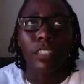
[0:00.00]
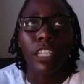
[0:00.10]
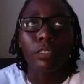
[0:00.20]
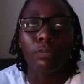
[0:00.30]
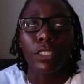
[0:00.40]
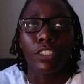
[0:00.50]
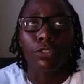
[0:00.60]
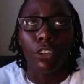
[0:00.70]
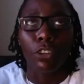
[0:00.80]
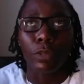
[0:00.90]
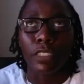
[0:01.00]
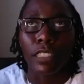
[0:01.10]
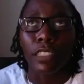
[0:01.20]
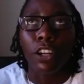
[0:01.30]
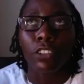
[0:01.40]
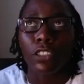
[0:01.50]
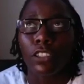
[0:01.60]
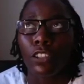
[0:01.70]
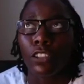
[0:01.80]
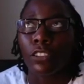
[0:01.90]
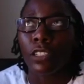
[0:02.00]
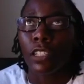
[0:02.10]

keeps me strong, because I talk to her